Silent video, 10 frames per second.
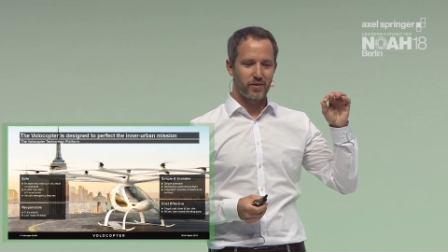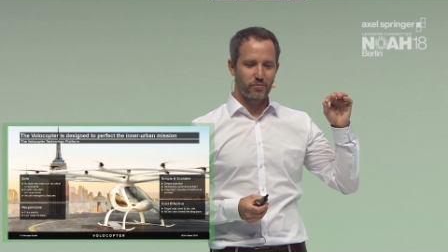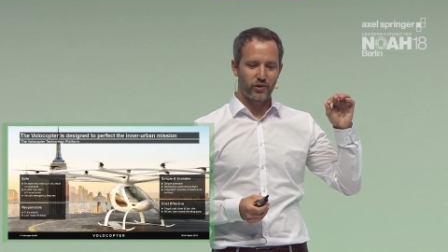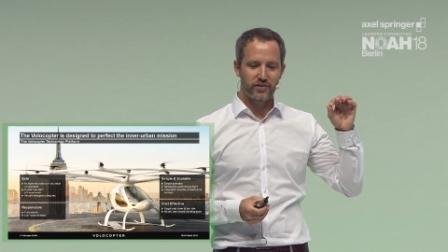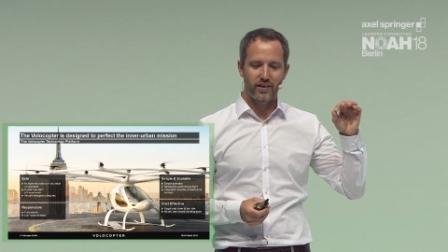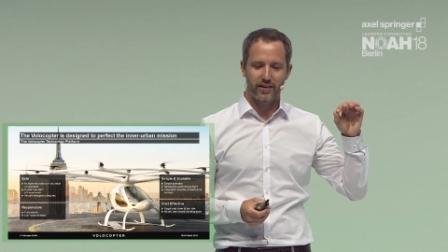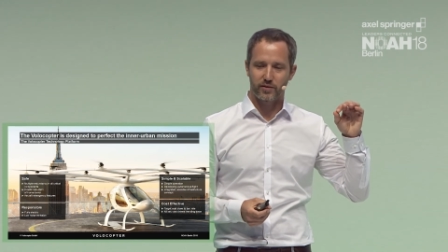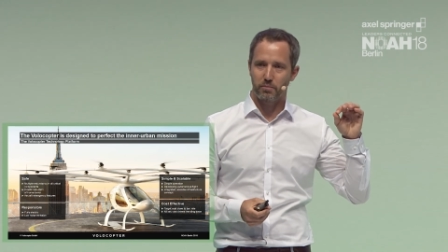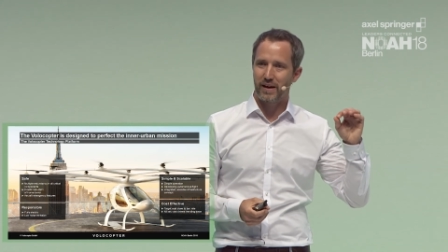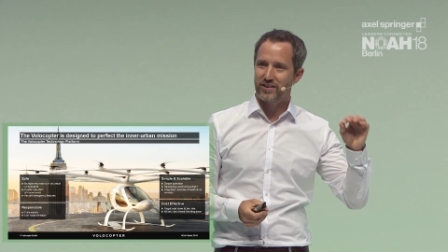precise
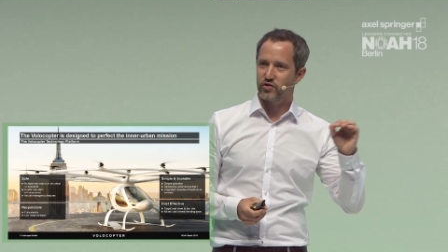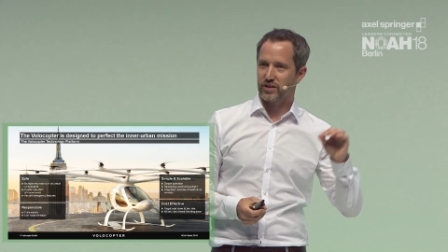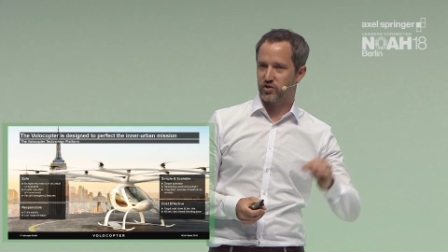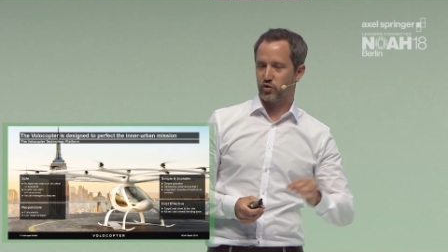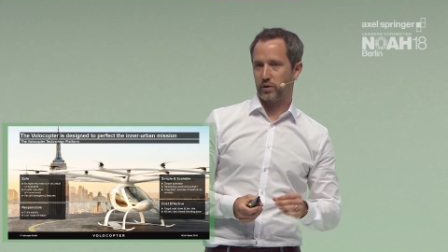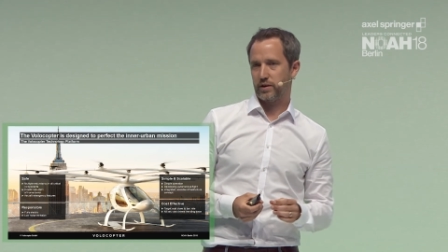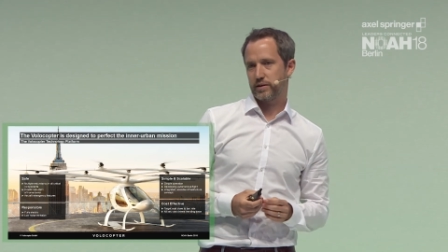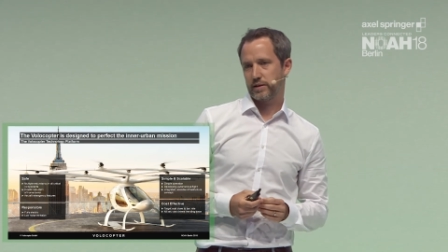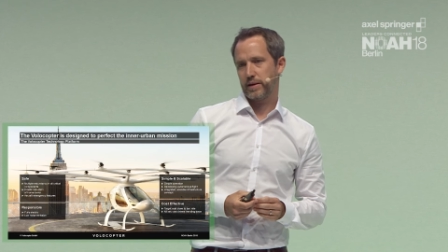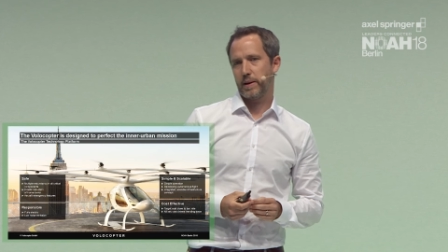metric to it,
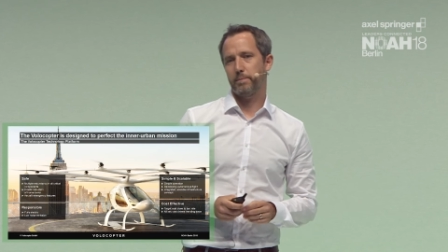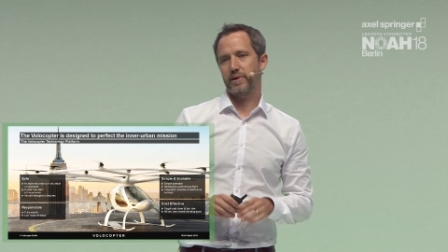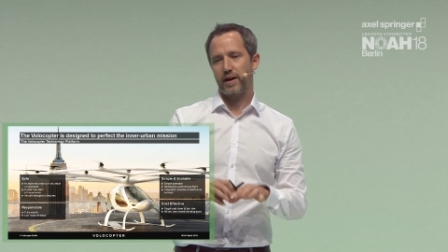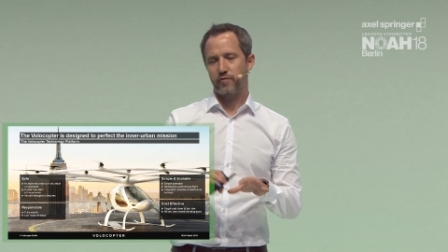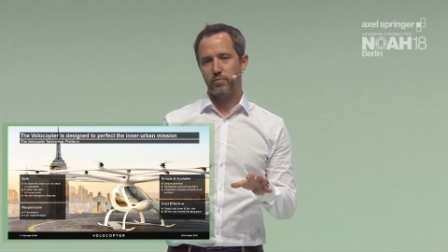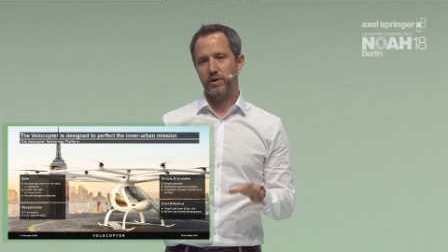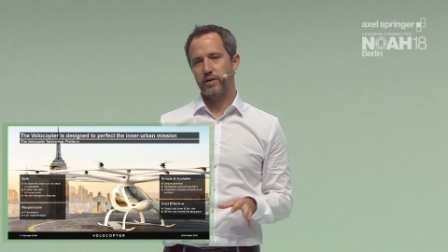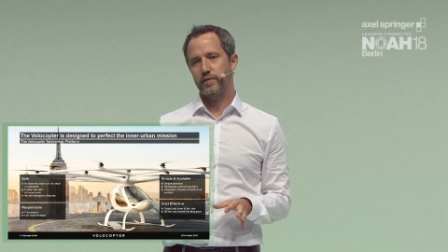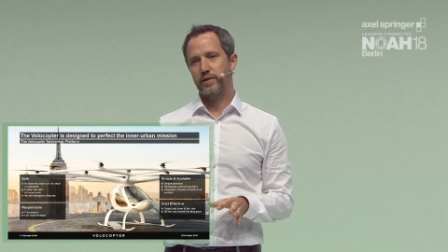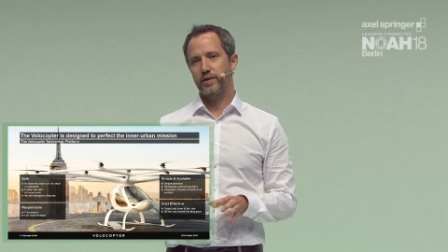but
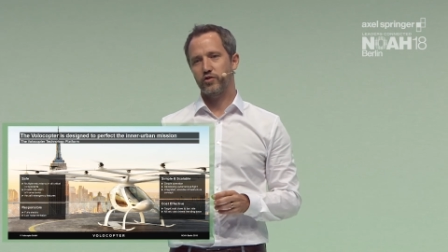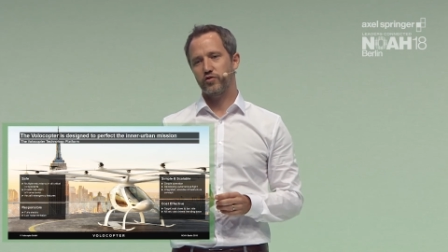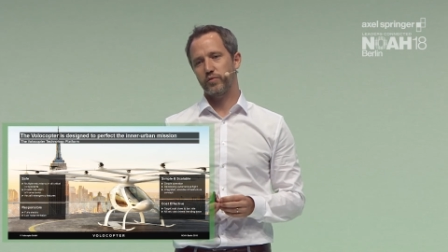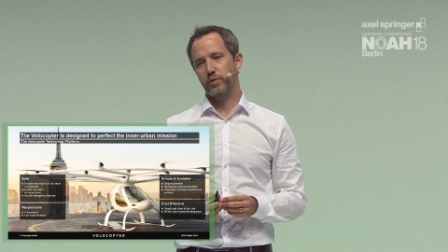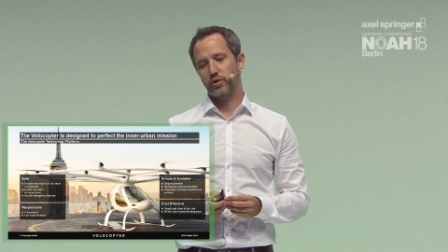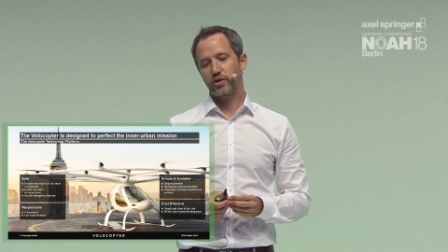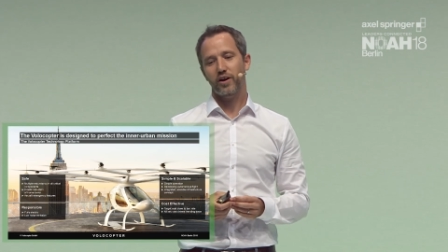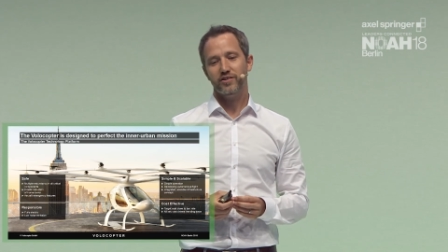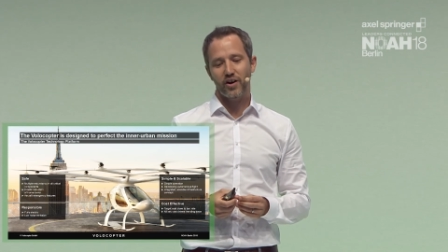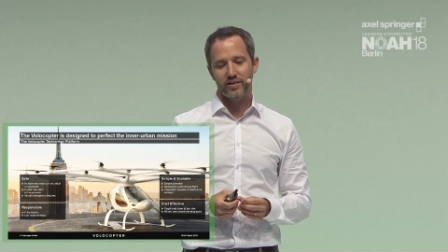everybody in the industry would
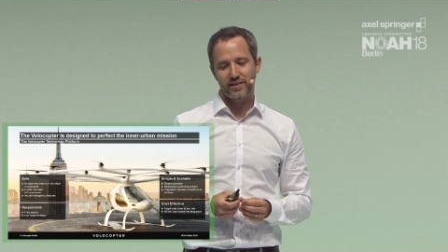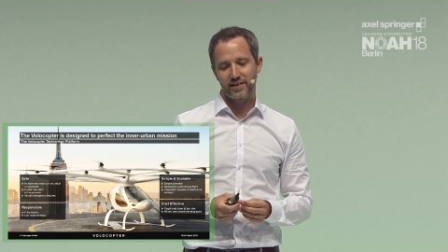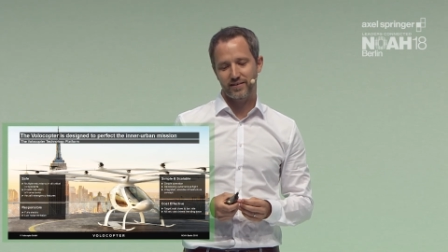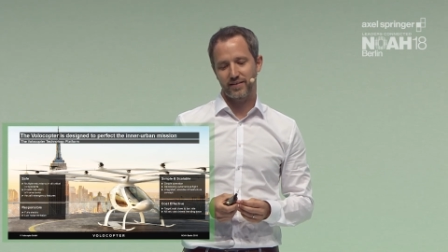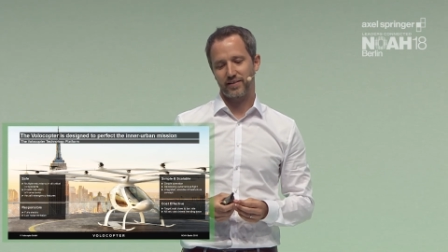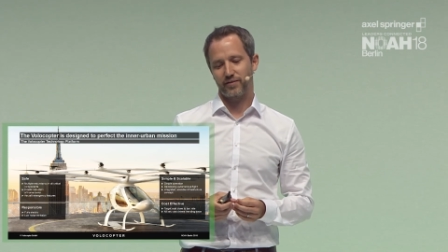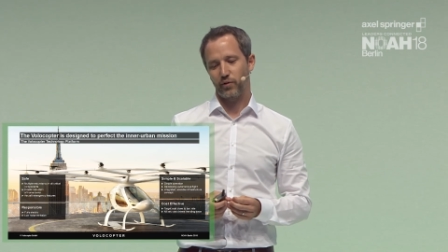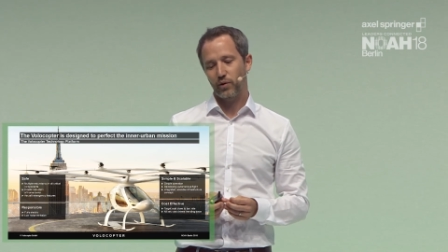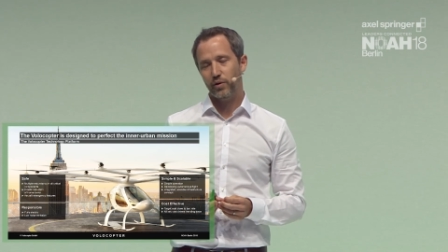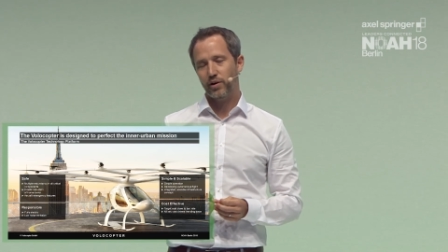not contest that the
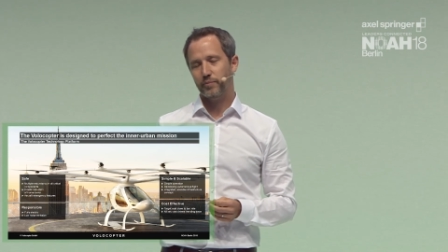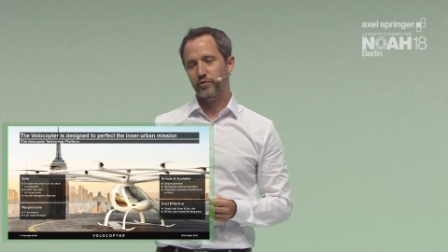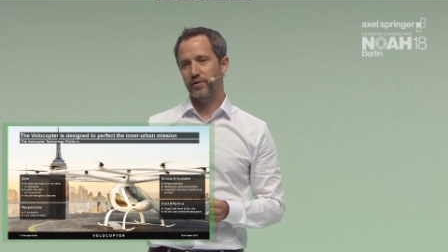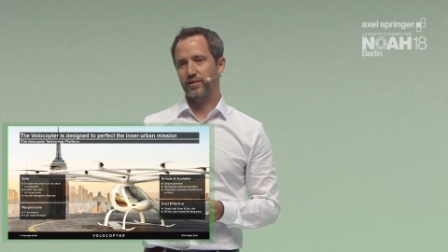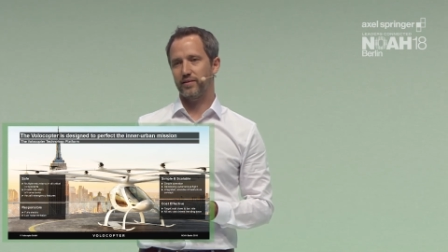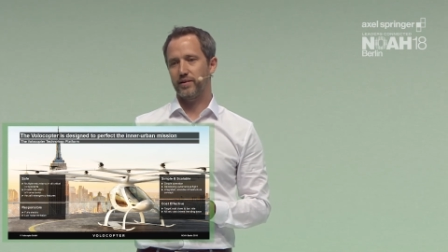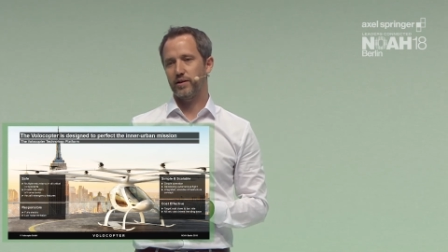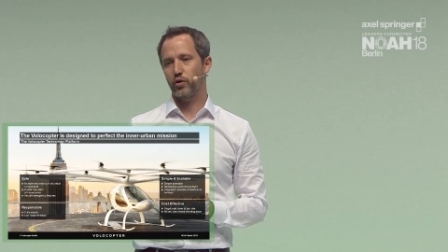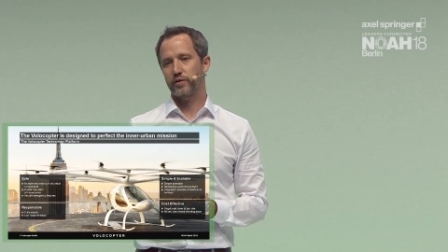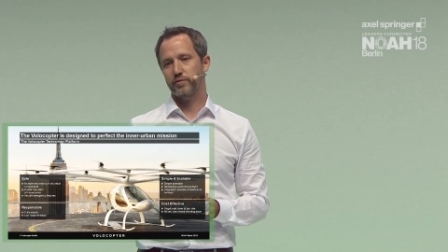Volocopter is the
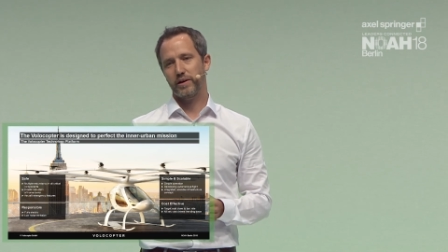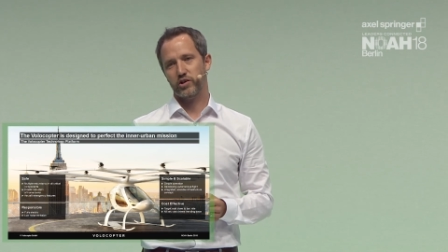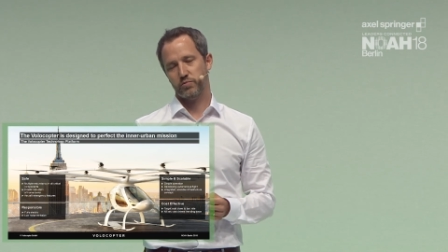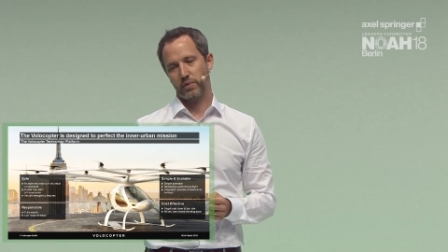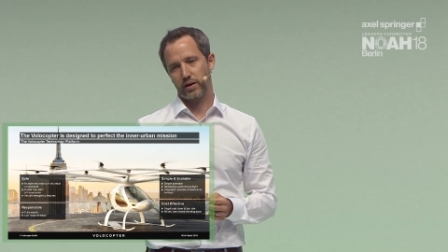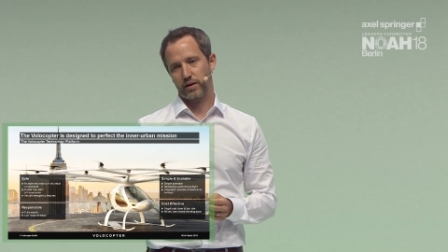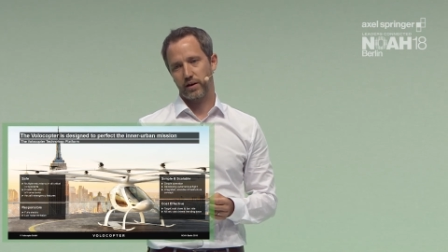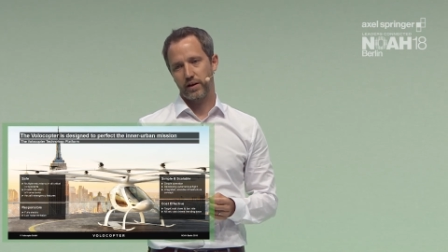noise benchmark